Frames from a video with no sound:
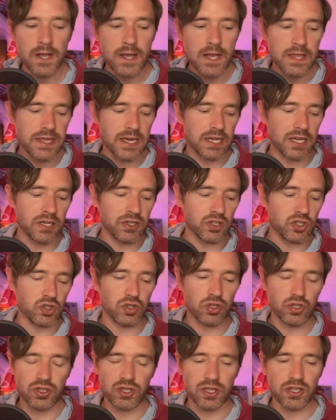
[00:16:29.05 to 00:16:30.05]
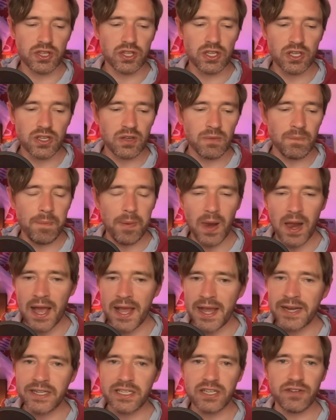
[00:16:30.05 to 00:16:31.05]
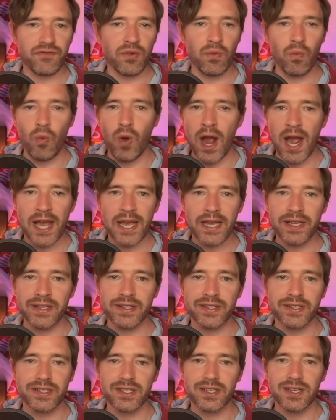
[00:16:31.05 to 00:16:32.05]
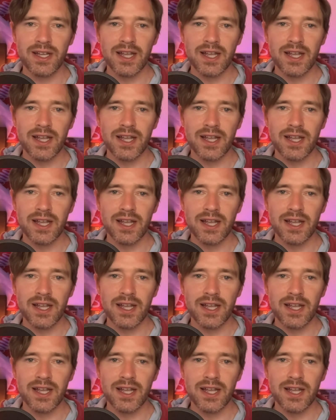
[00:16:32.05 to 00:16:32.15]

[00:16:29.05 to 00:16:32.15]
that can play in different ways,